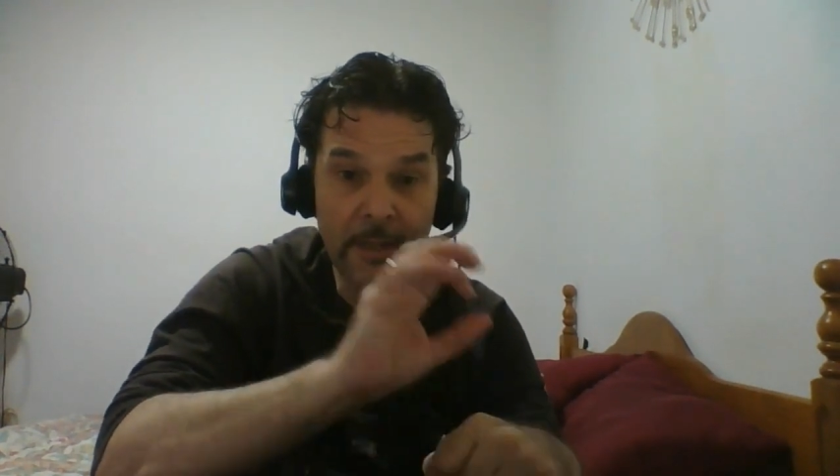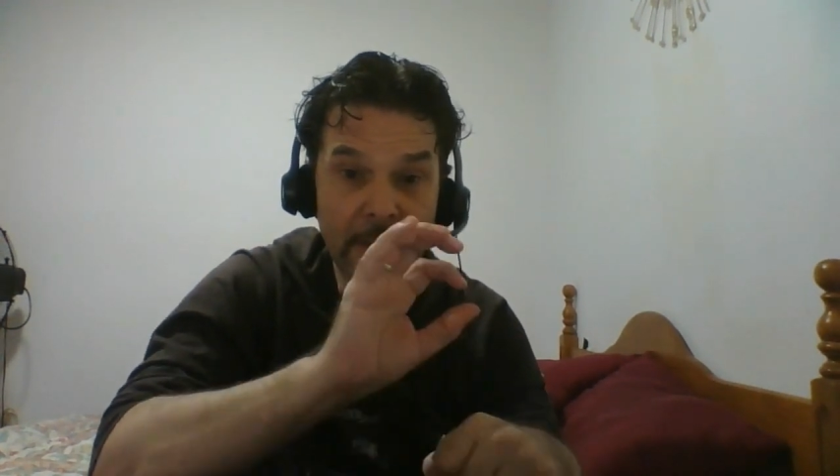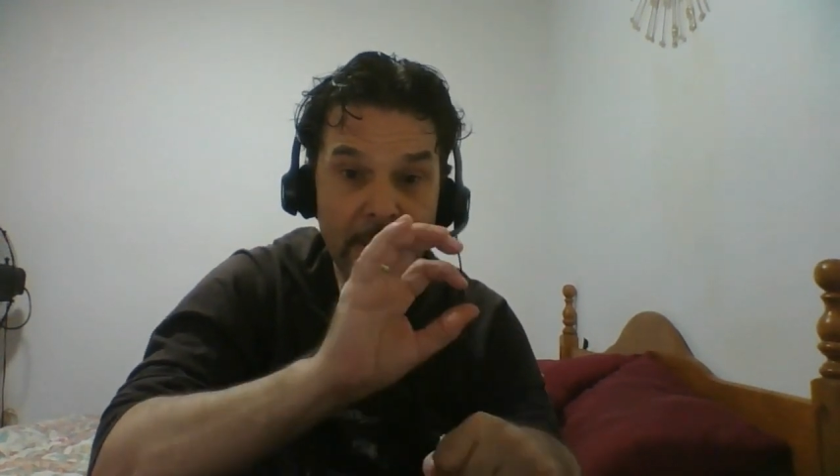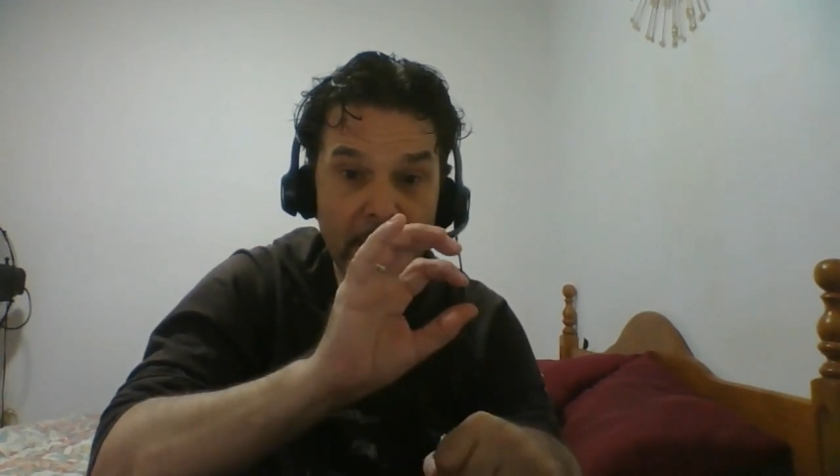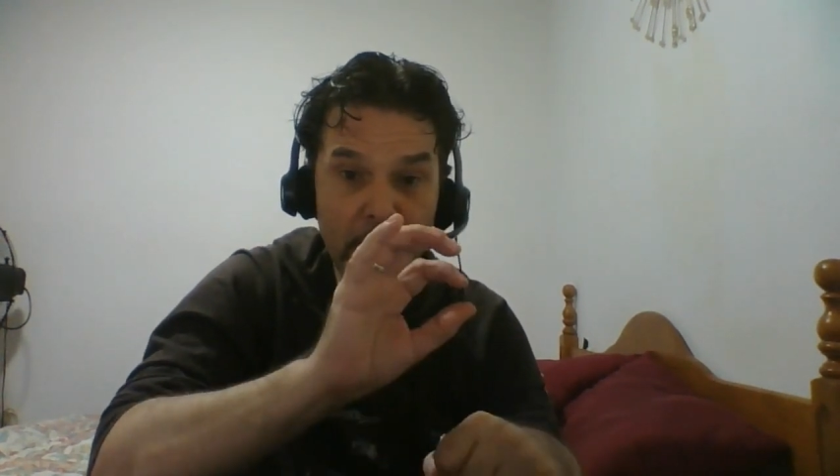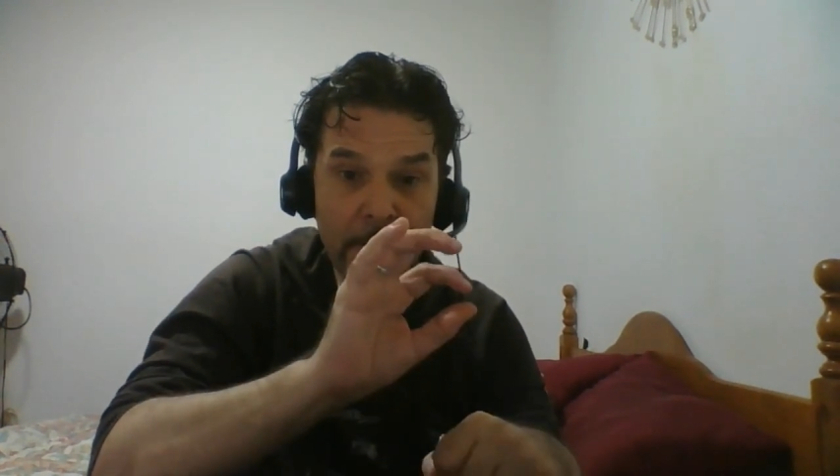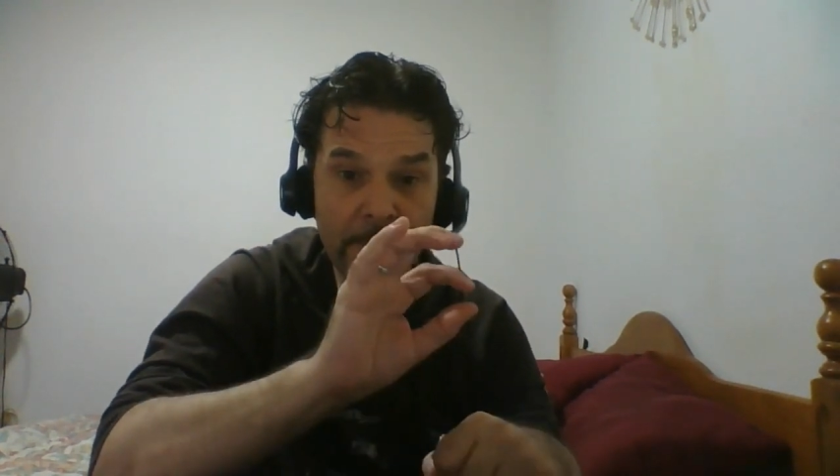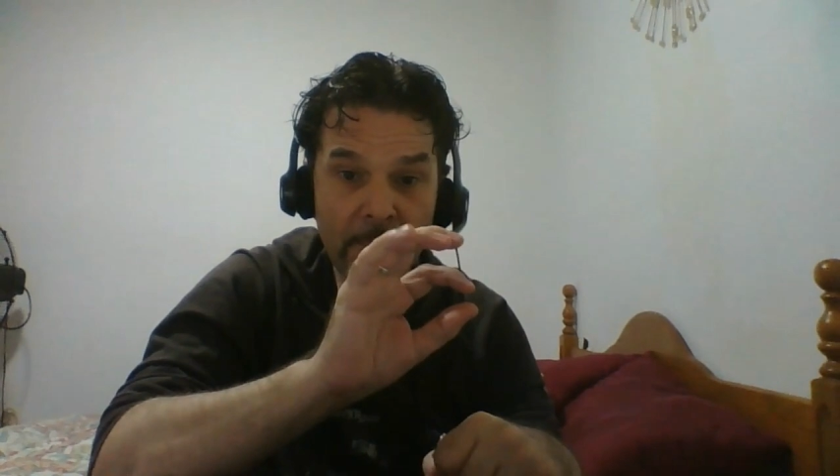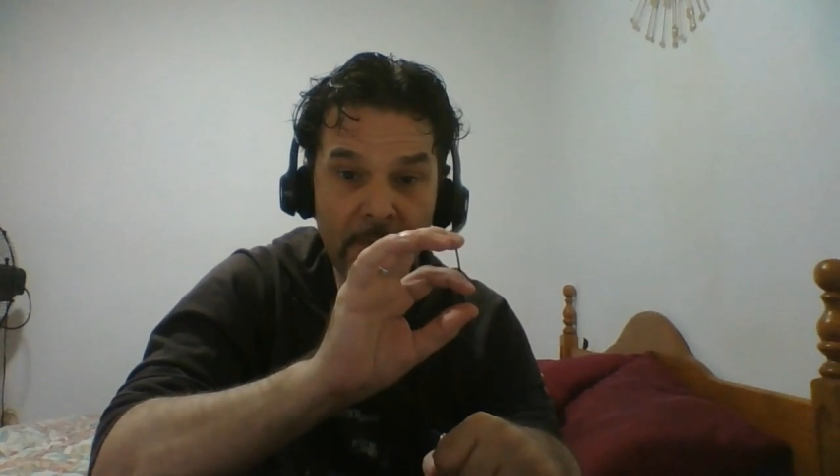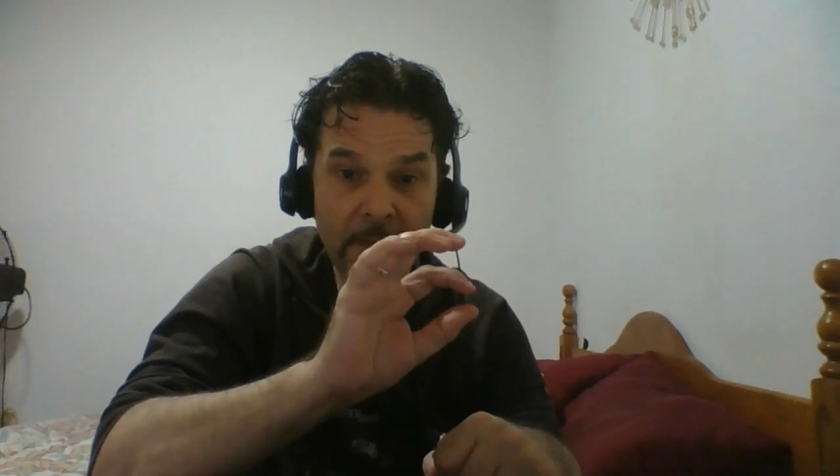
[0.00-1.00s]
So
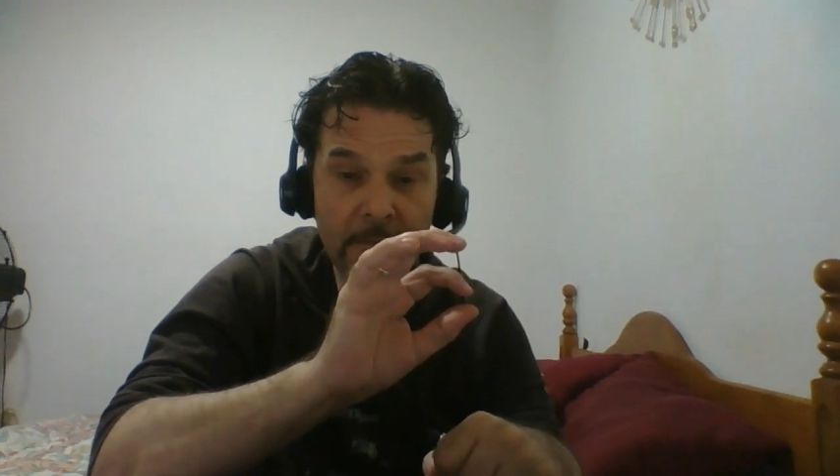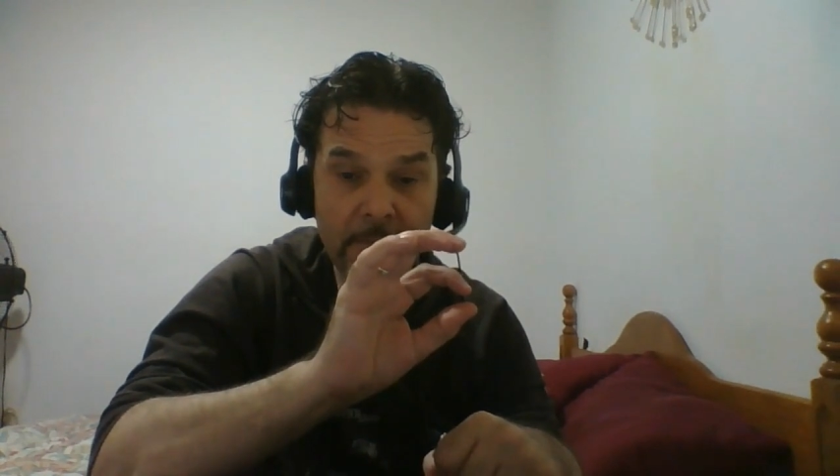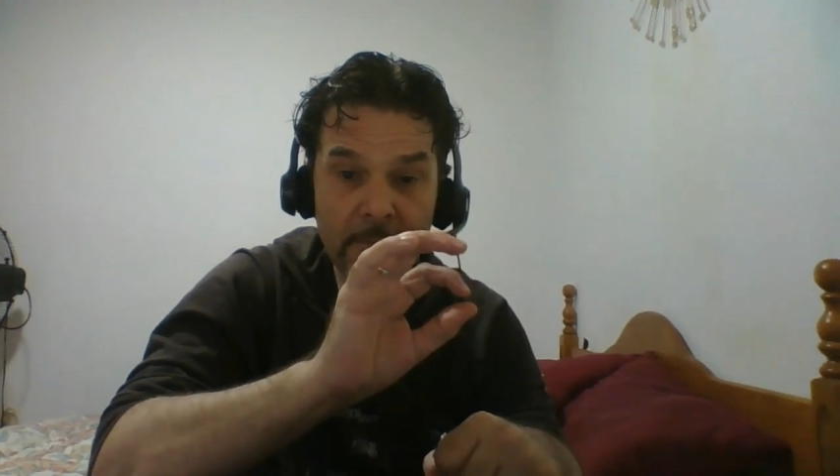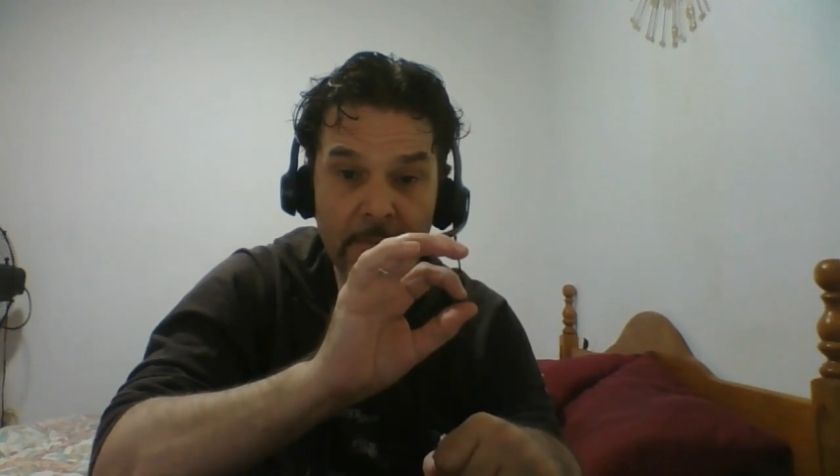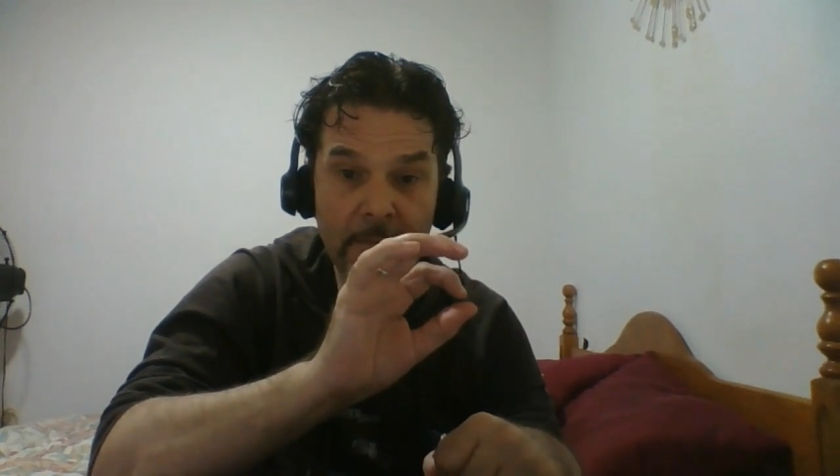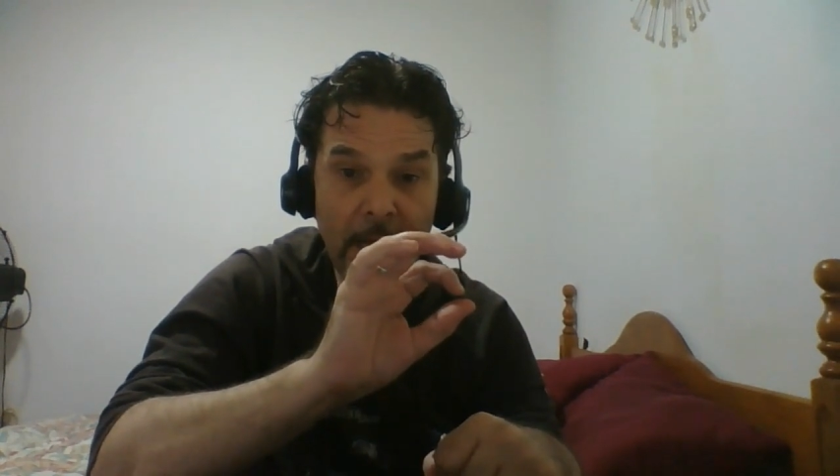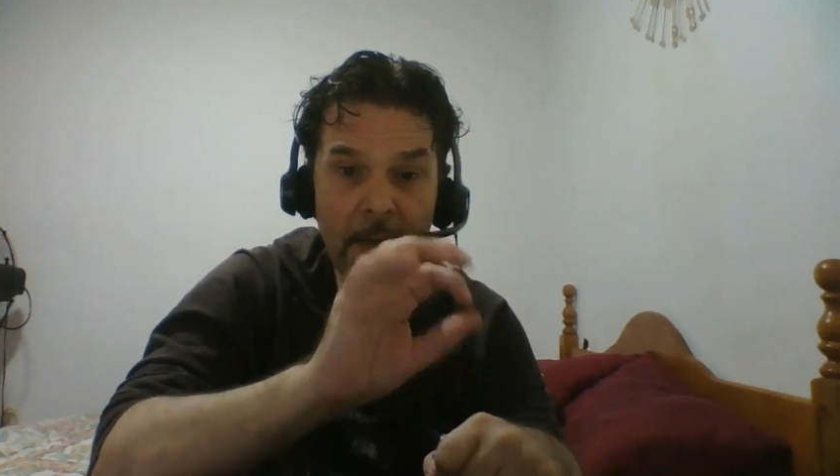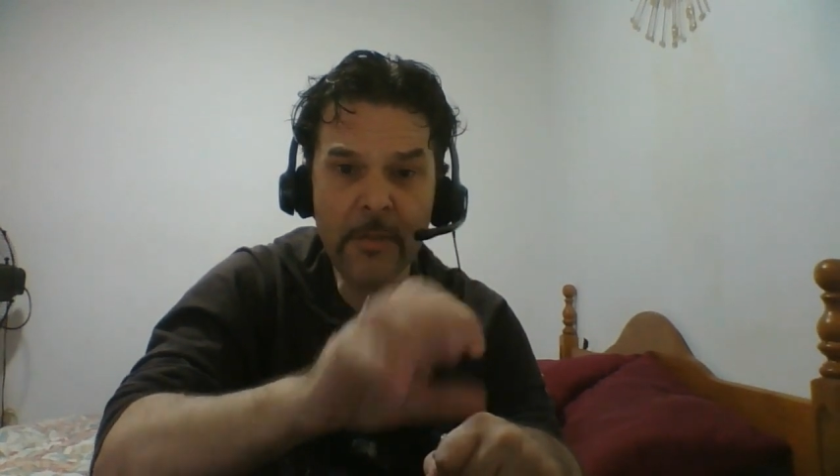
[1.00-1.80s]
I'm